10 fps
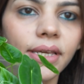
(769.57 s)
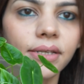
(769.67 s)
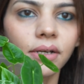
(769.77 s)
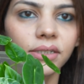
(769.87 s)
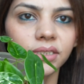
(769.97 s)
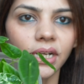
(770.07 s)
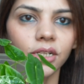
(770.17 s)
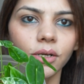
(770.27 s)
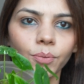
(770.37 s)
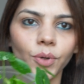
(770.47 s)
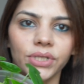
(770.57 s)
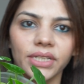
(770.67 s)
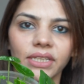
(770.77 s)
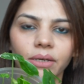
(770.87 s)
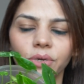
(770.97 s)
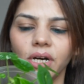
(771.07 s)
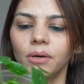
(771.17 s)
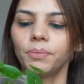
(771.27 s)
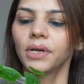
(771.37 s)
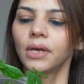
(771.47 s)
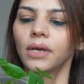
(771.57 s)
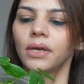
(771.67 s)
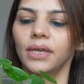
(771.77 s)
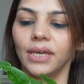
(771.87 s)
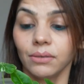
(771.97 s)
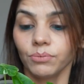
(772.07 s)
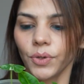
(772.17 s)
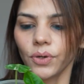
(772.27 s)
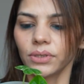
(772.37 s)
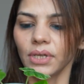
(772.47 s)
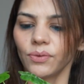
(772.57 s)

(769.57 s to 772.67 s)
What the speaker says: like start potting them up in pon.